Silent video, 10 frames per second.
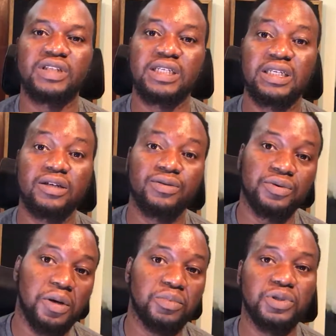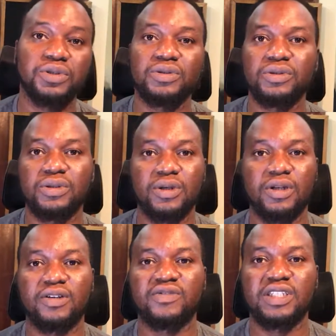the rumble,
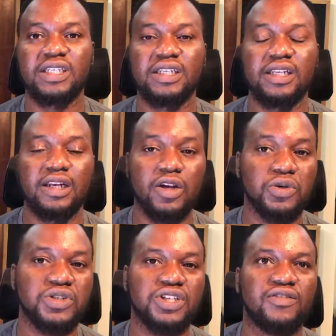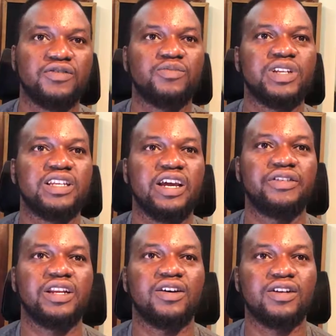all of the low stuff you've been
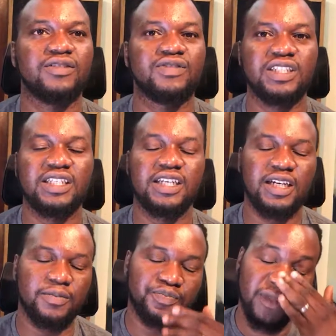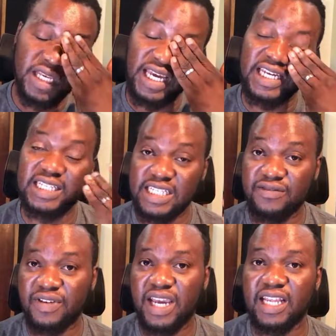hearing, all of the AC
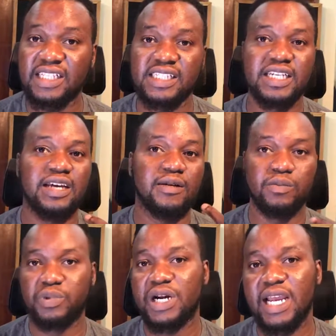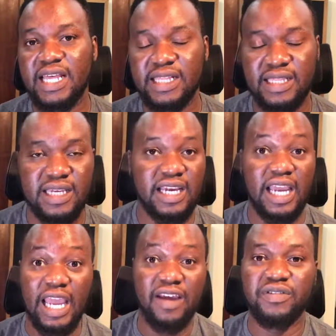vent, breath,
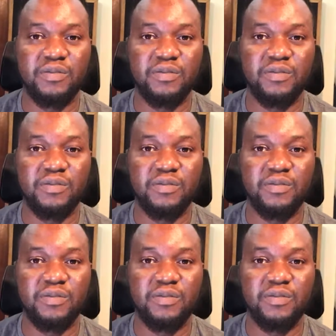heavy